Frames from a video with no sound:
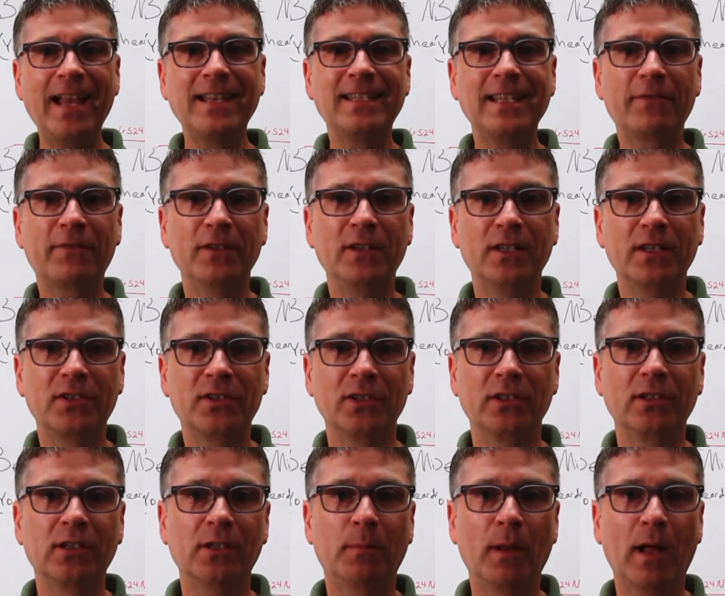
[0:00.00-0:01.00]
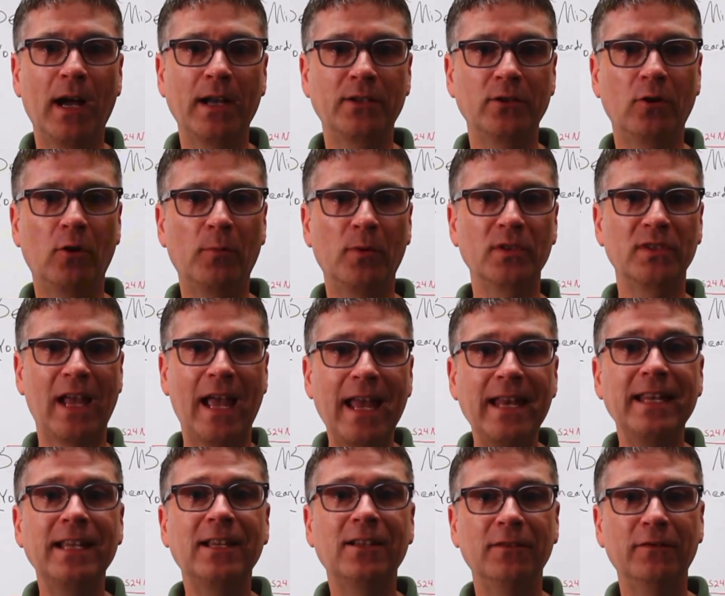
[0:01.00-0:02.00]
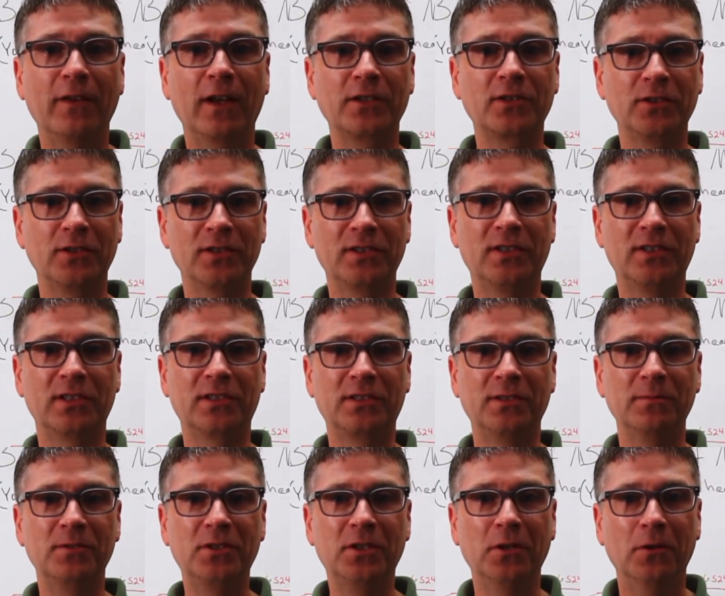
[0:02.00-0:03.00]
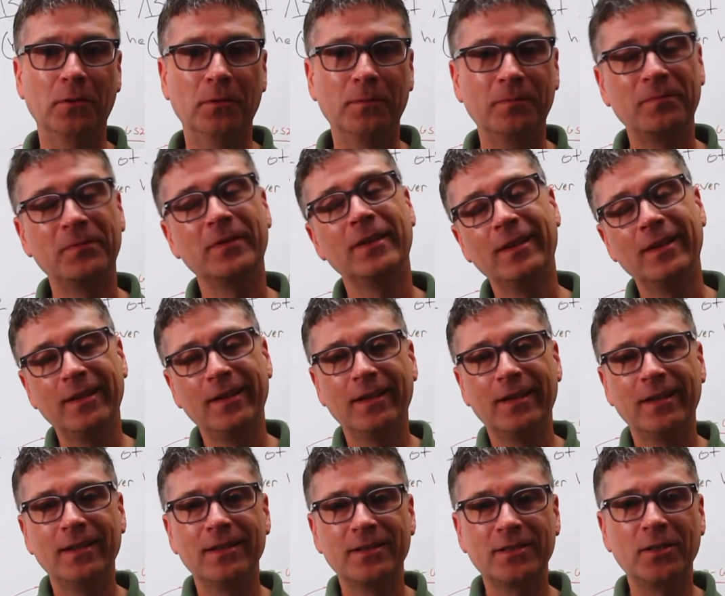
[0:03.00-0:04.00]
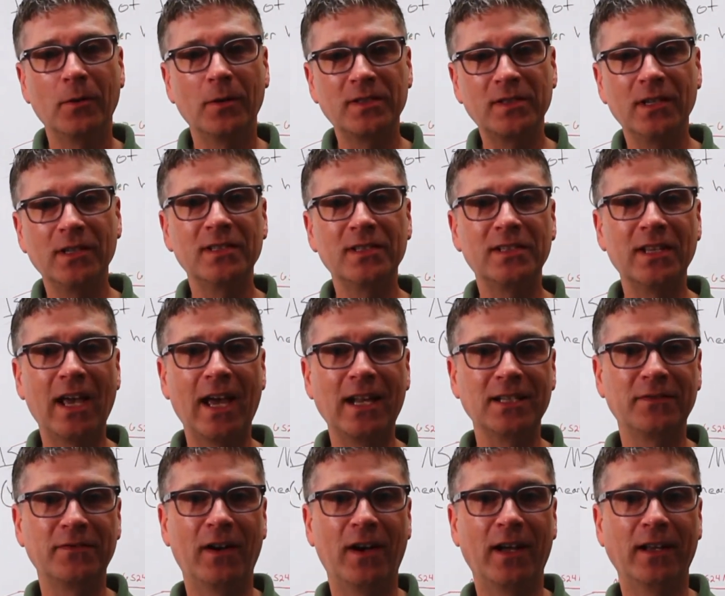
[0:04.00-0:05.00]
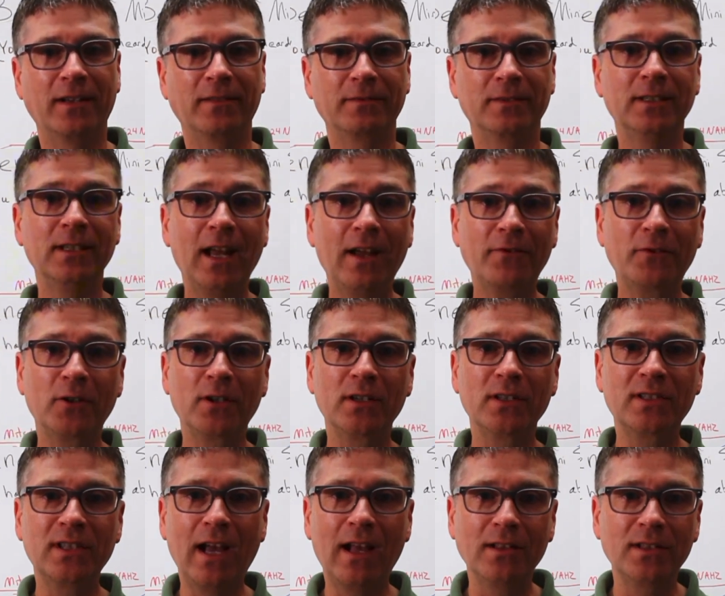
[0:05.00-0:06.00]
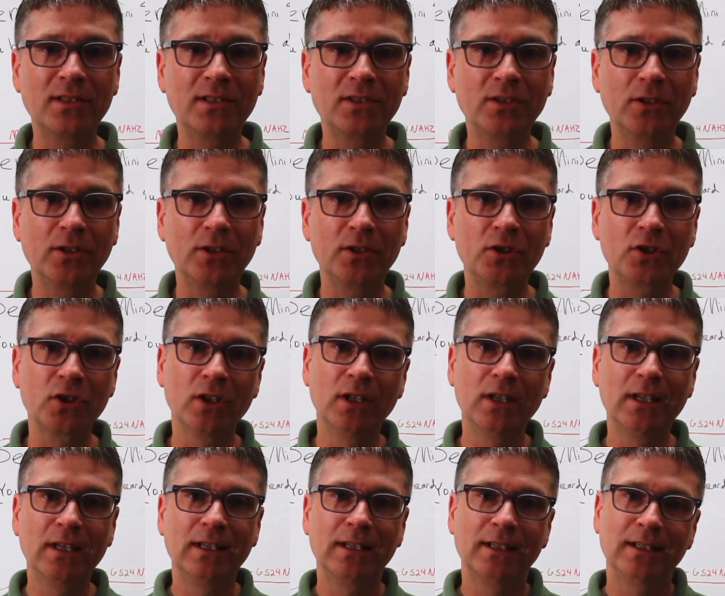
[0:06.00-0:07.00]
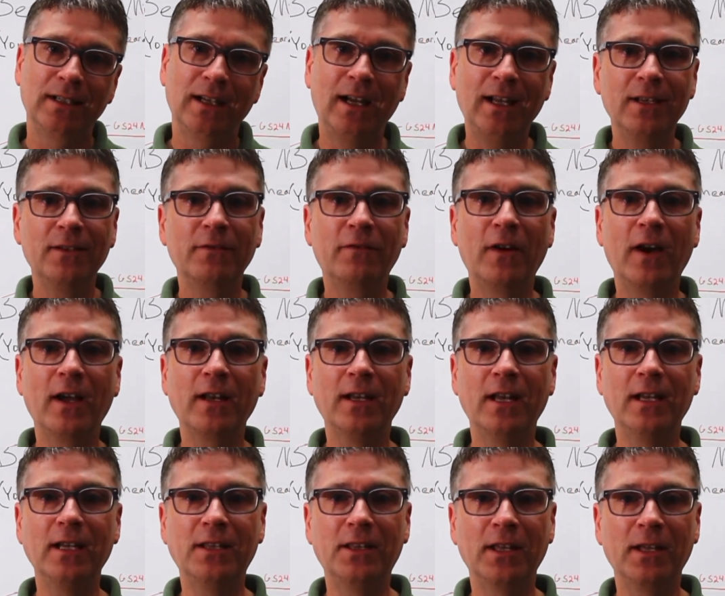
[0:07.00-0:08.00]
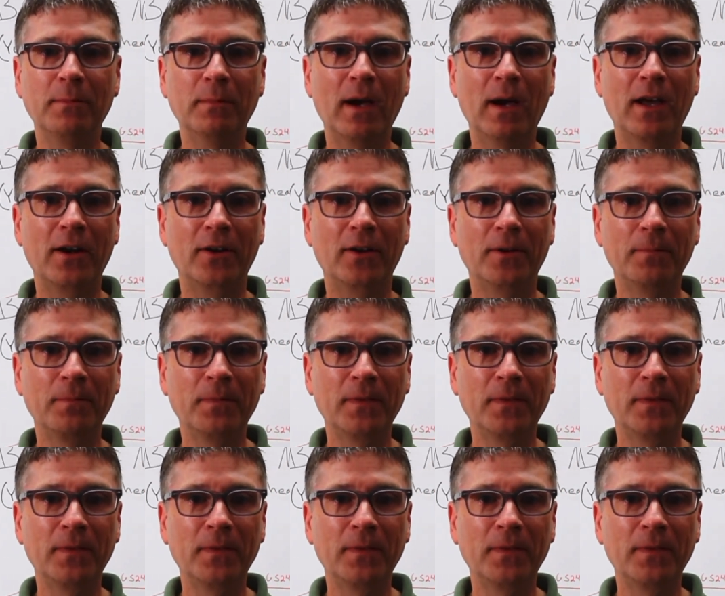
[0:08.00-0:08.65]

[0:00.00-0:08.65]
definition could apply to almost any conventional system too. So it's unsatisfying. And after a solid search, I didn't find anything better.